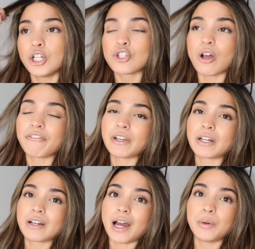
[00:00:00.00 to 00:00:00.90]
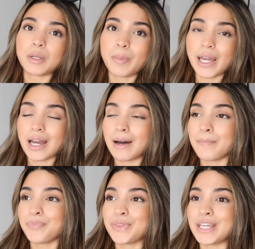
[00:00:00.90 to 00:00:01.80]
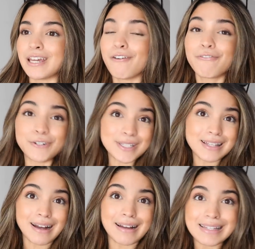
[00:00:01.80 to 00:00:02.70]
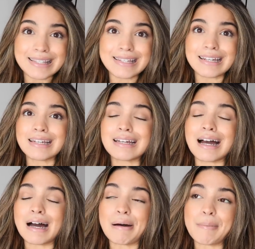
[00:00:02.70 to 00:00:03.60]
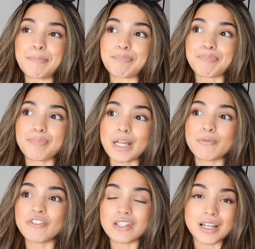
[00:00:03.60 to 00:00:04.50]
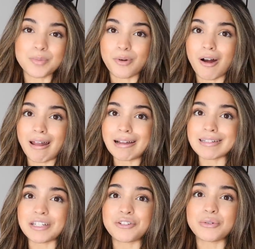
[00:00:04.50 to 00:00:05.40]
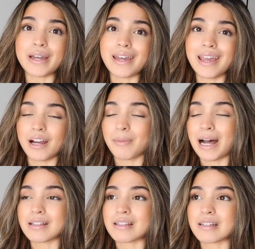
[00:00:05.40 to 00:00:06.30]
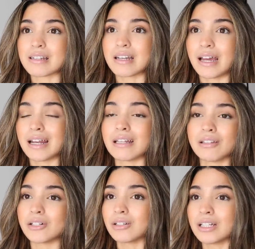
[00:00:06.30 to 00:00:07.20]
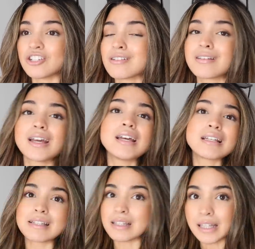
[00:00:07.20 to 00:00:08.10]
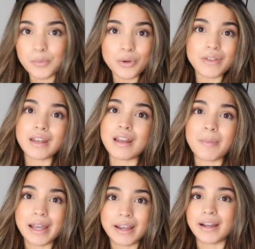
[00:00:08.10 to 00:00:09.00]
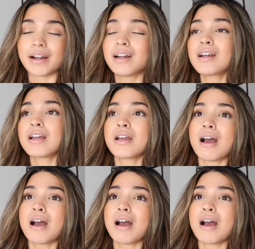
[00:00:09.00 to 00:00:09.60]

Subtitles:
So I figured I would pick up the full-sized product and do a hair mask tonight and literally just sleep with it in my hair.